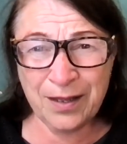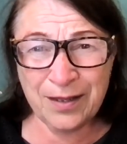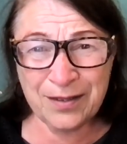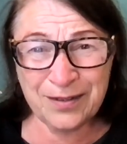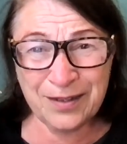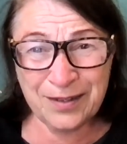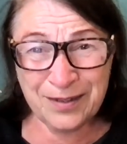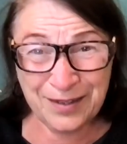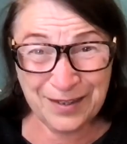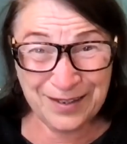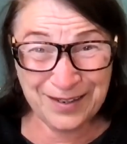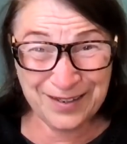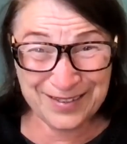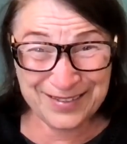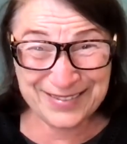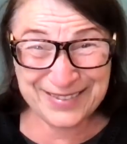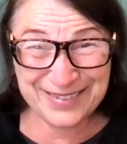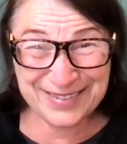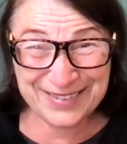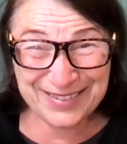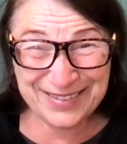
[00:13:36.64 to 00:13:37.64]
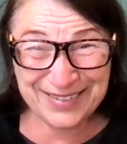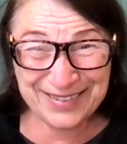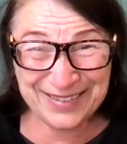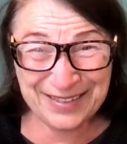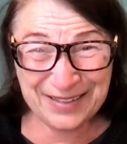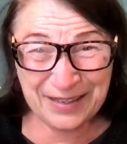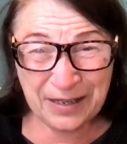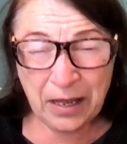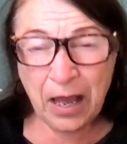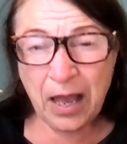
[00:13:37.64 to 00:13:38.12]
the thing I did,
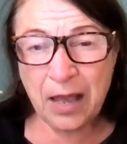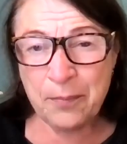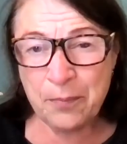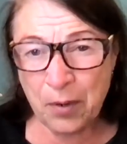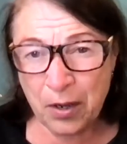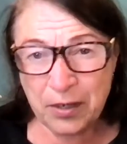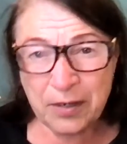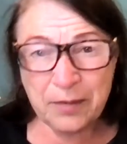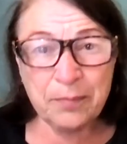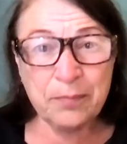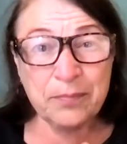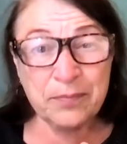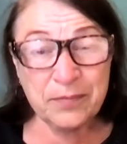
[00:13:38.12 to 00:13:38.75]
I bought a